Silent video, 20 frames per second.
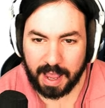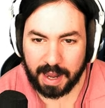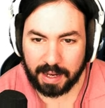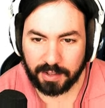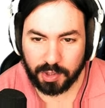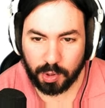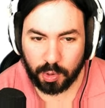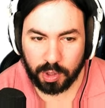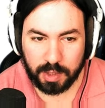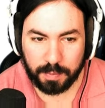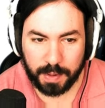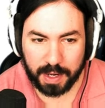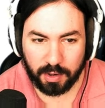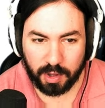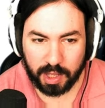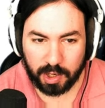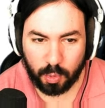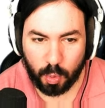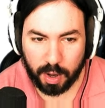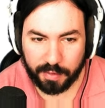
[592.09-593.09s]
And it's only
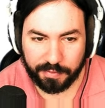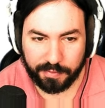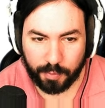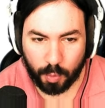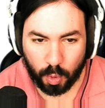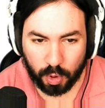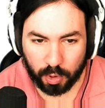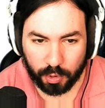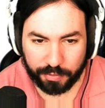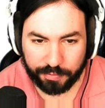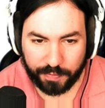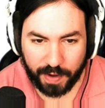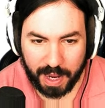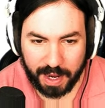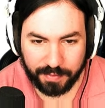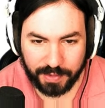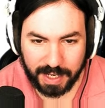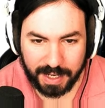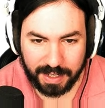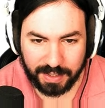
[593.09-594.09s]
been like, what, four or
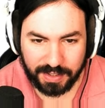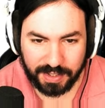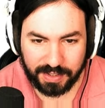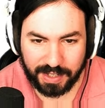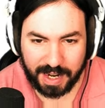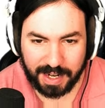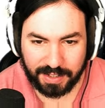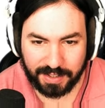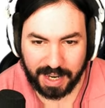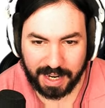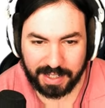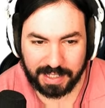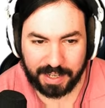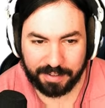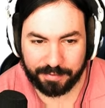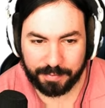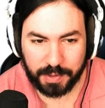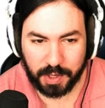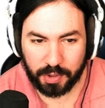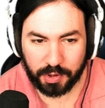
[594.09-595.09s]
five days days since I decided to
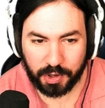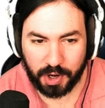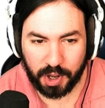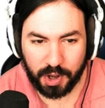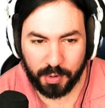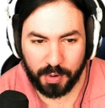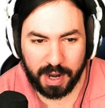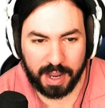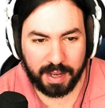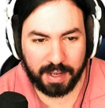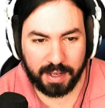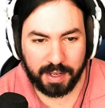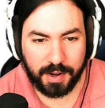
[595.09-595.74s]
give him another go,